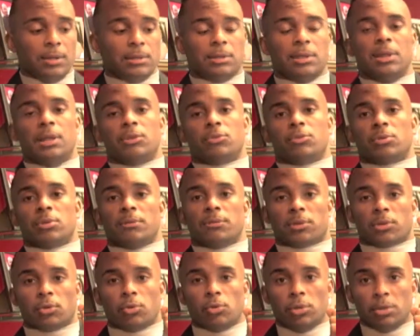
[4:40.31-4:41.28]
the interests of
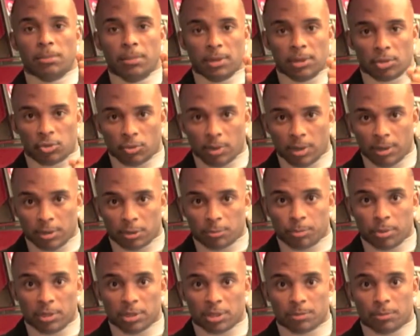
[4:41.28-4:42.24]
school administrators,
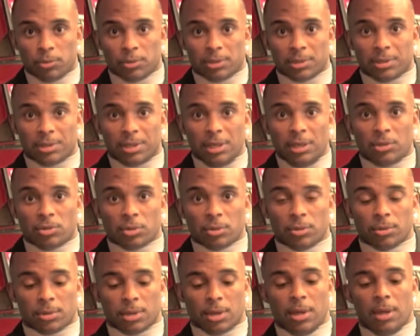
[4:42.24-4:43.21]
principals, and
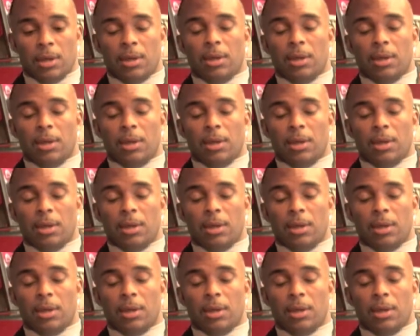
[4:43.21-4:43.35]
teachers,